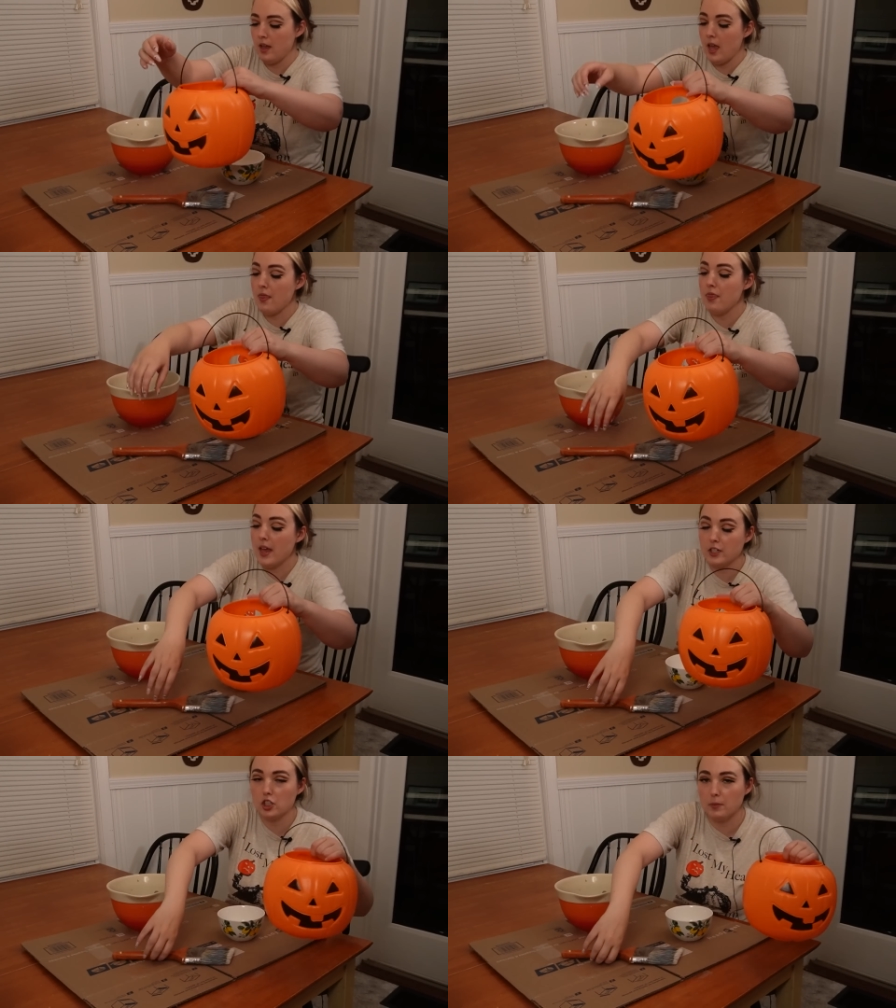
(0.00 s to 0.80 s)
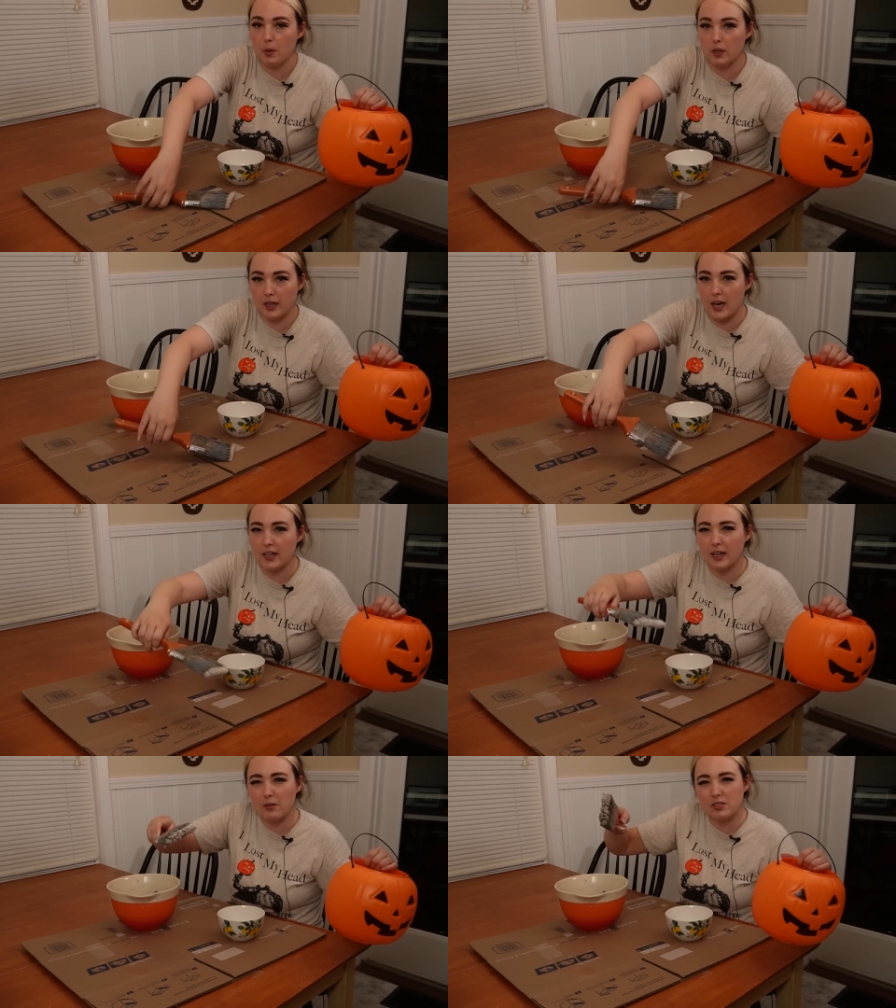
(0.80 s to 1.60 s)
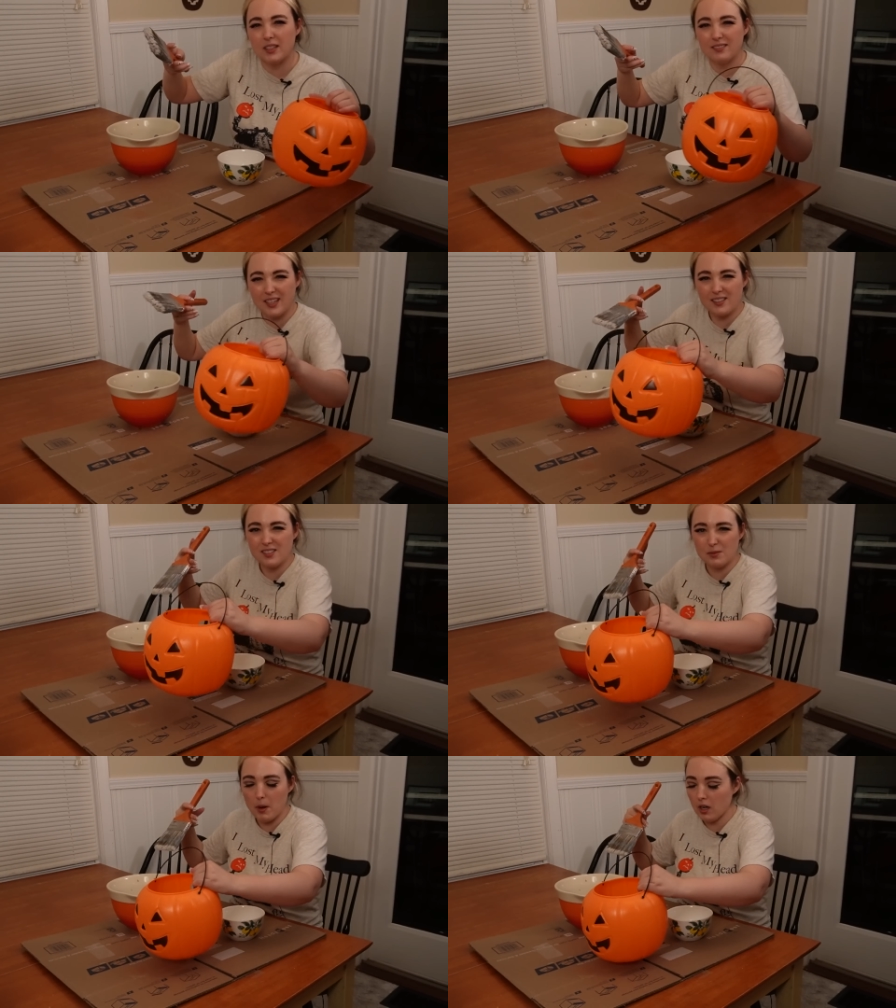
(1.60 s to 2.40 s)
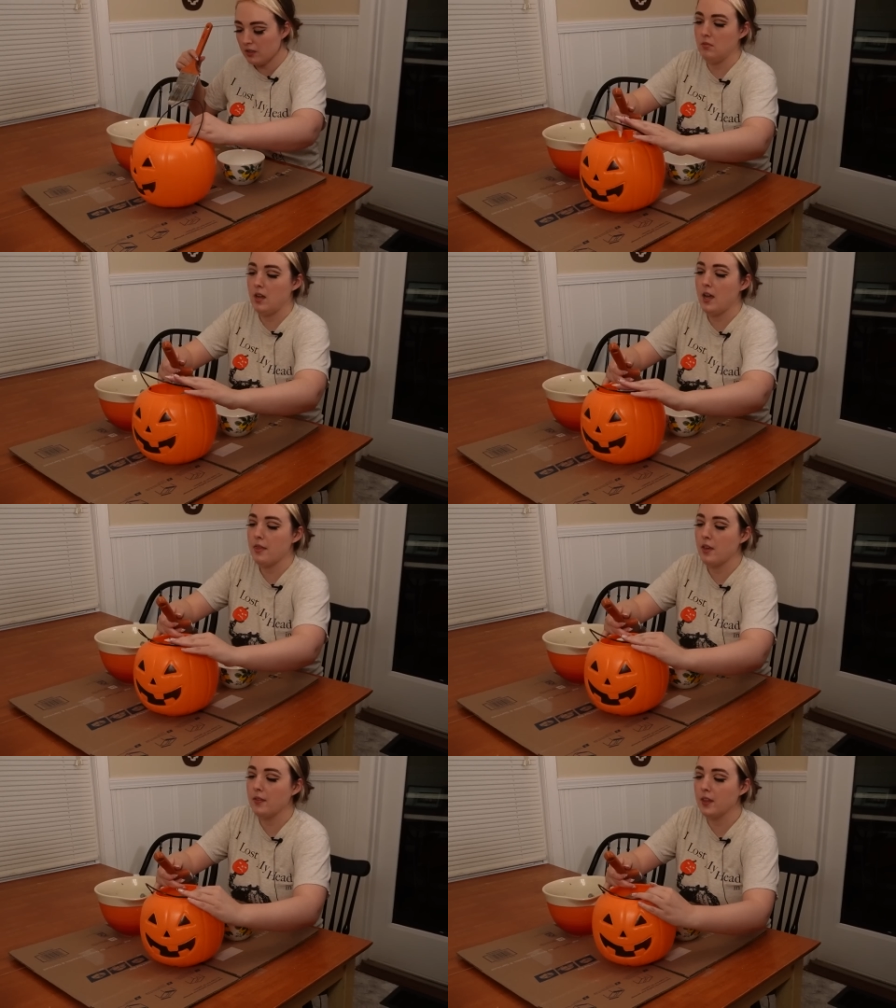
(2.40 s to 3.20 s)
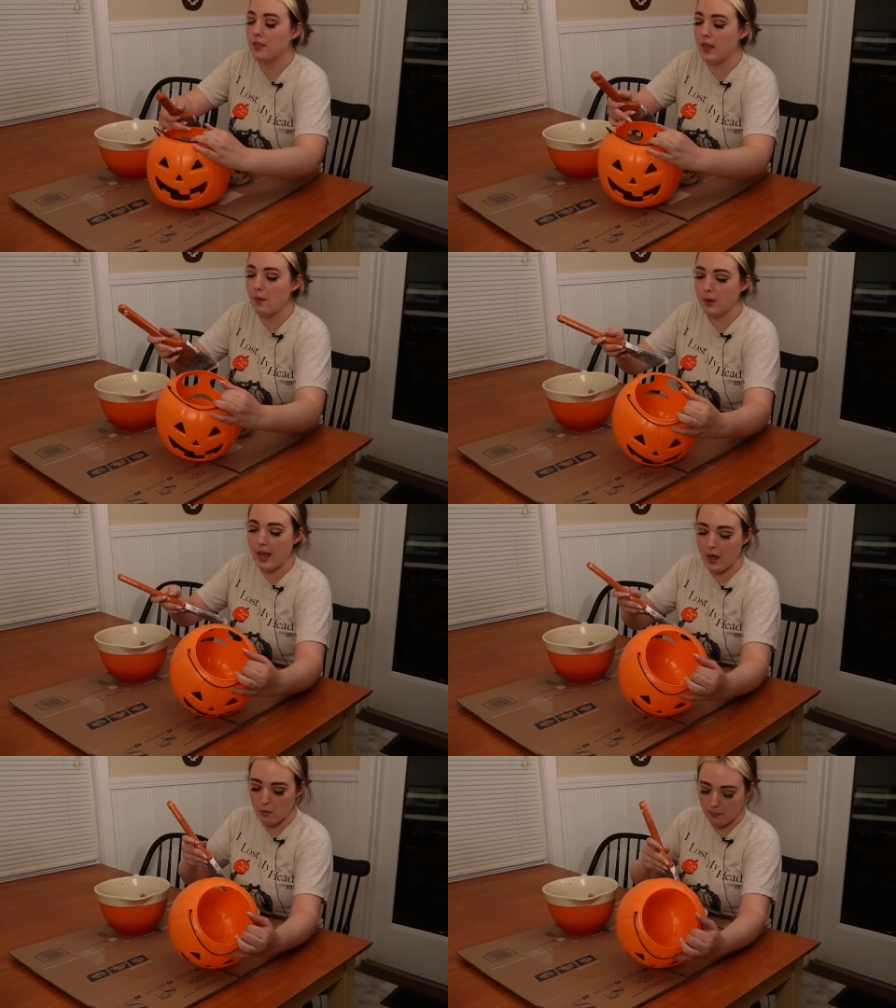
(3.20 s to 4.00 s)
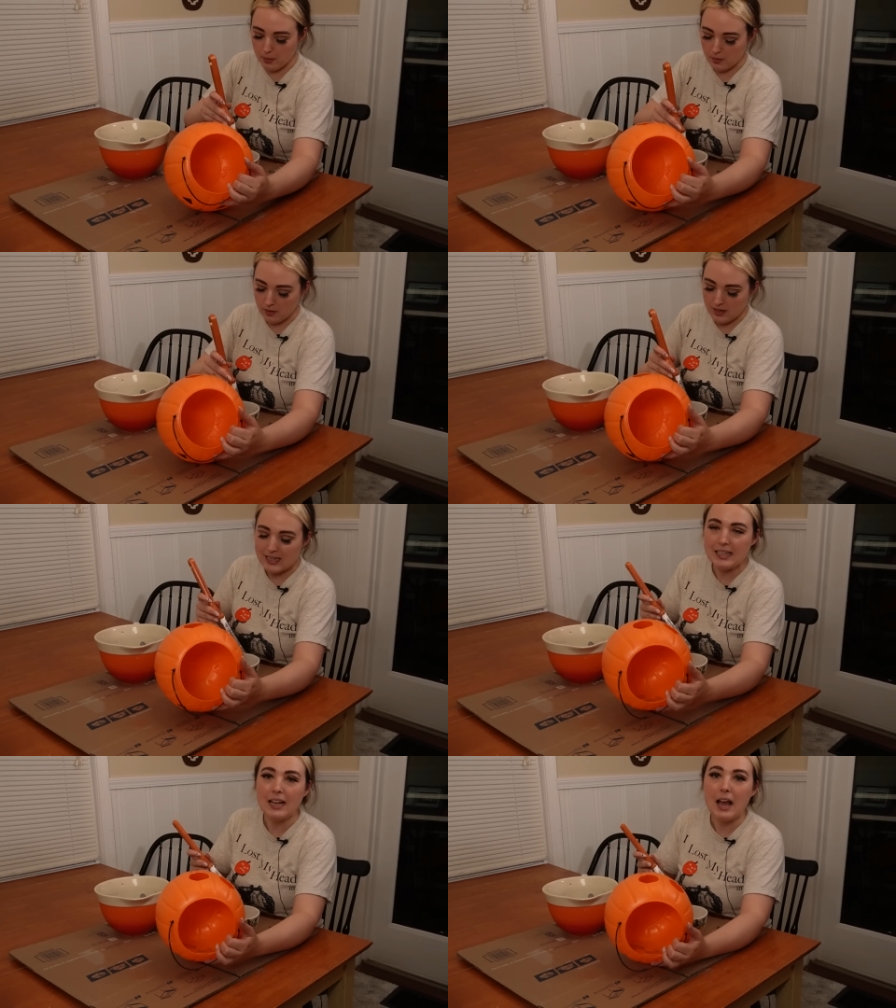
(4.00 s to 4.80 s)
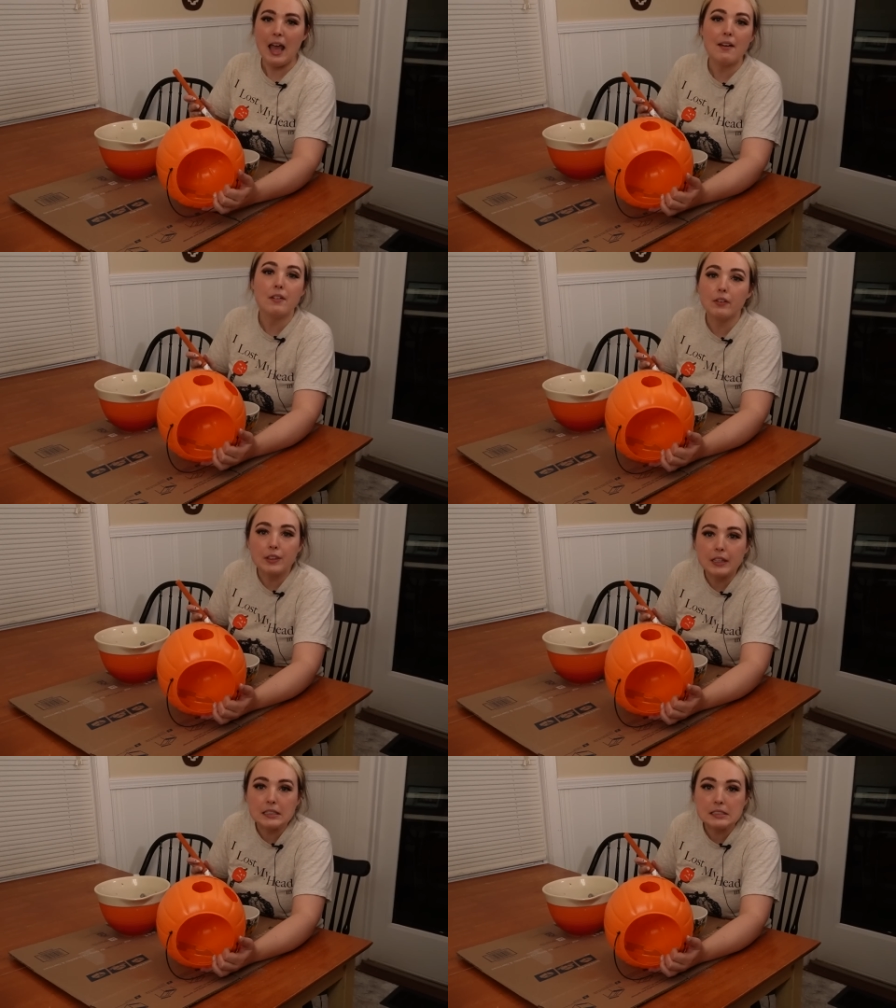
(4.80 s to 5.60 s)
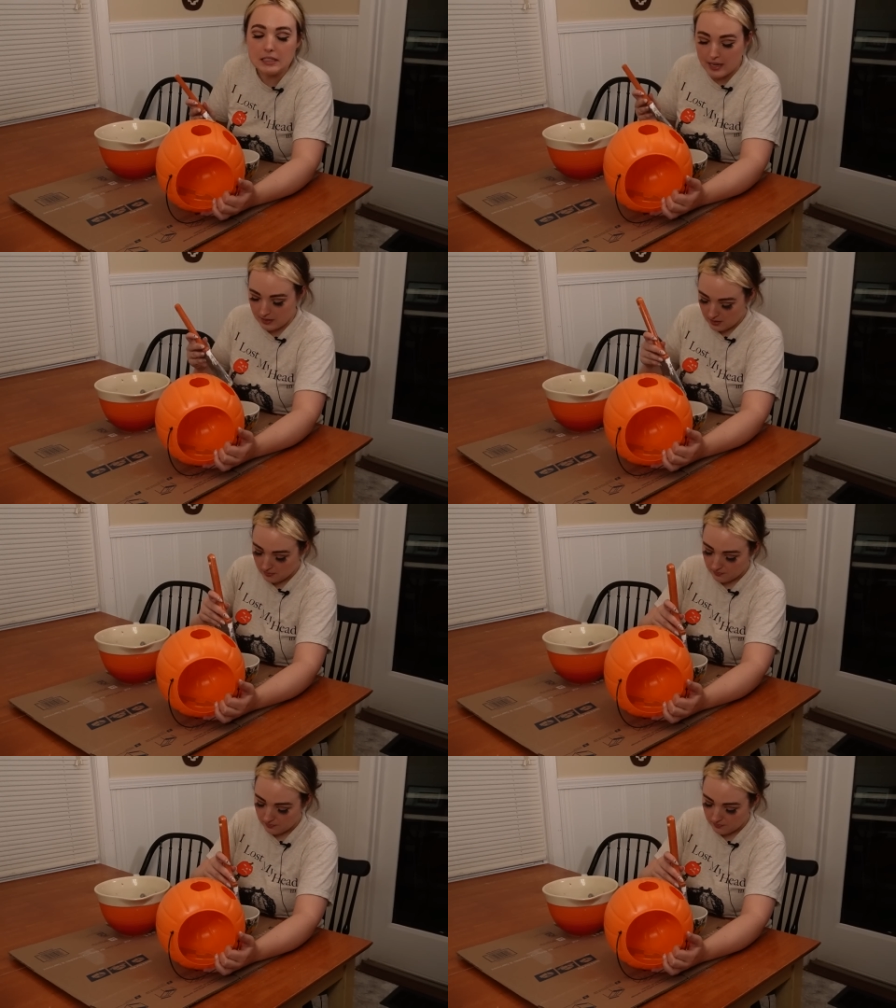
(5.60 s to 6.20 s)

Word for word: and then she put it on and I was like, that's smart. I thought that that would help have everything stick.